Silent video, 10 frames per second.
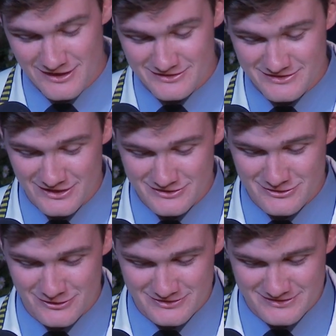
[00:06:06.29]
Lown's science
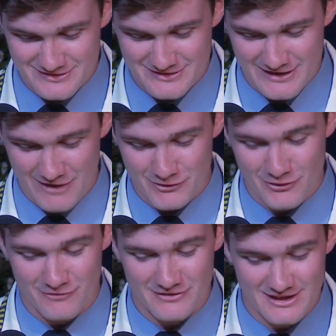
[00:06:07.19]
class, having
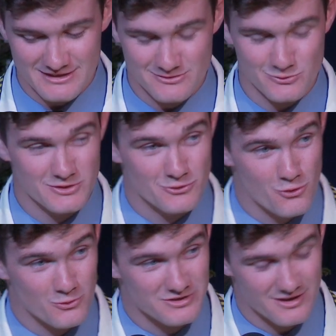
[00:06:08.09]
arrived late, with
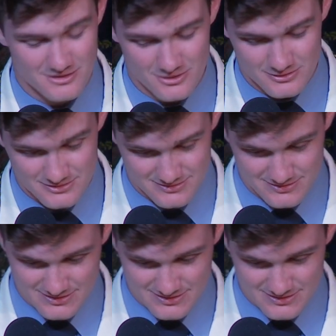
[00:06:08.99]
or without a note.